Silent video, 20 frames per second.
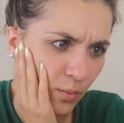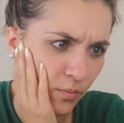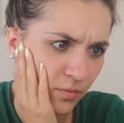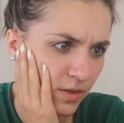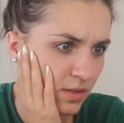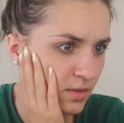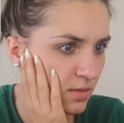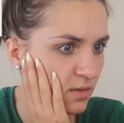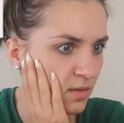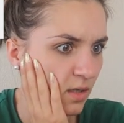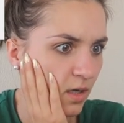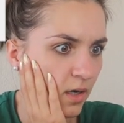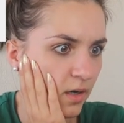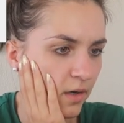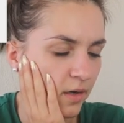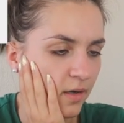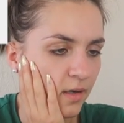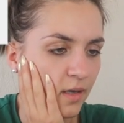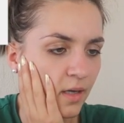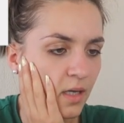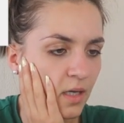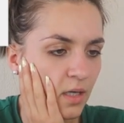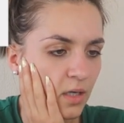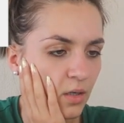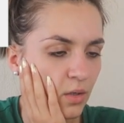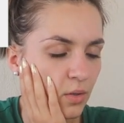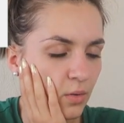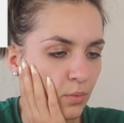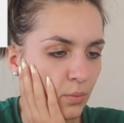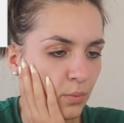this is hard.
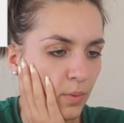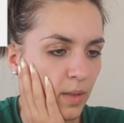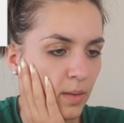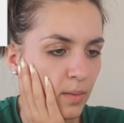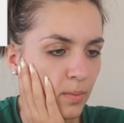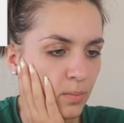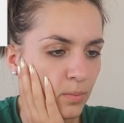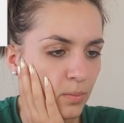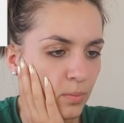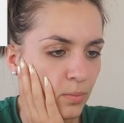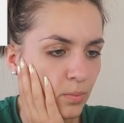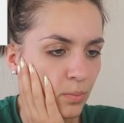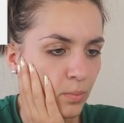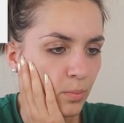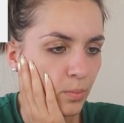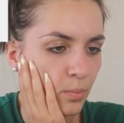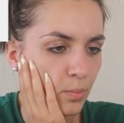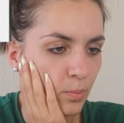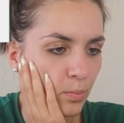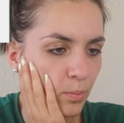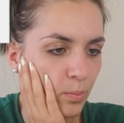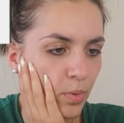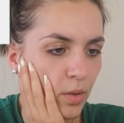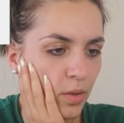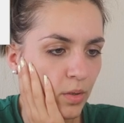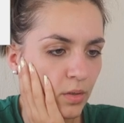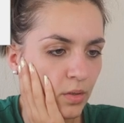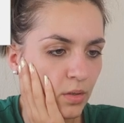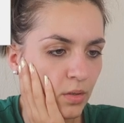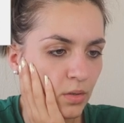
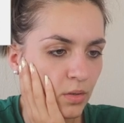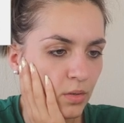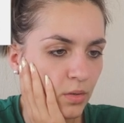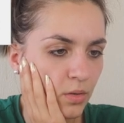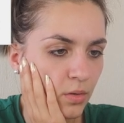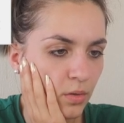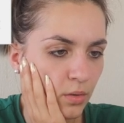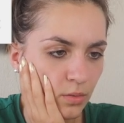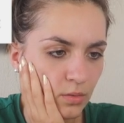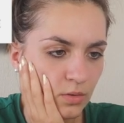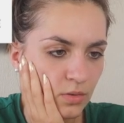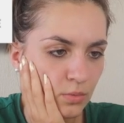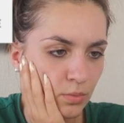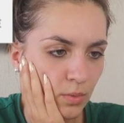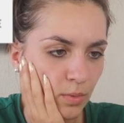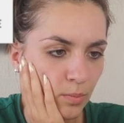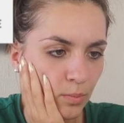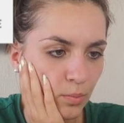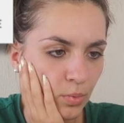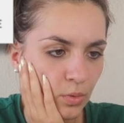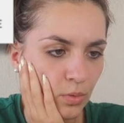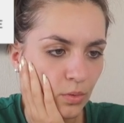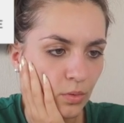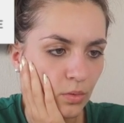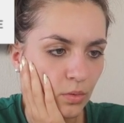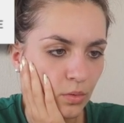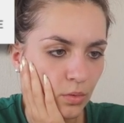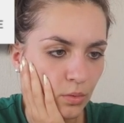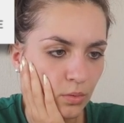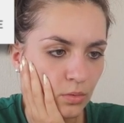Rambunctious.
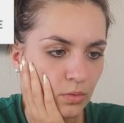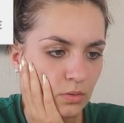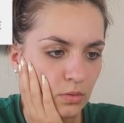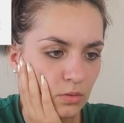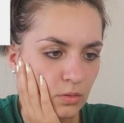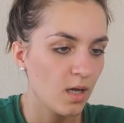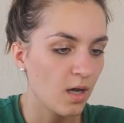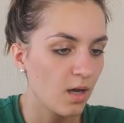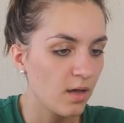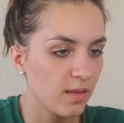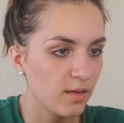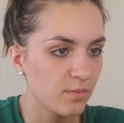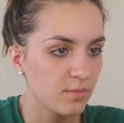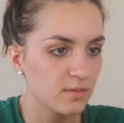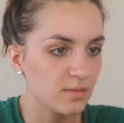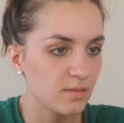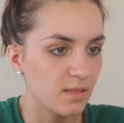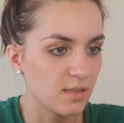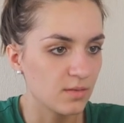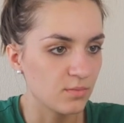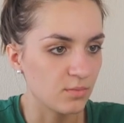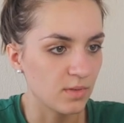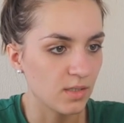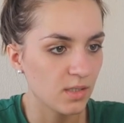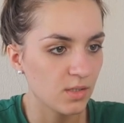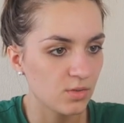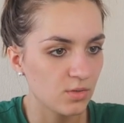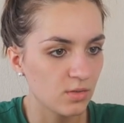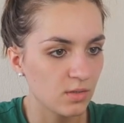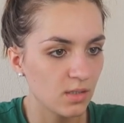Oh, that was the last one
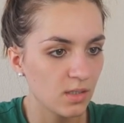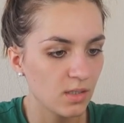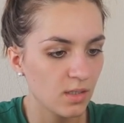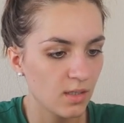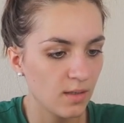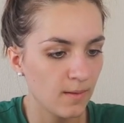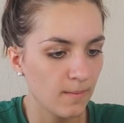actually.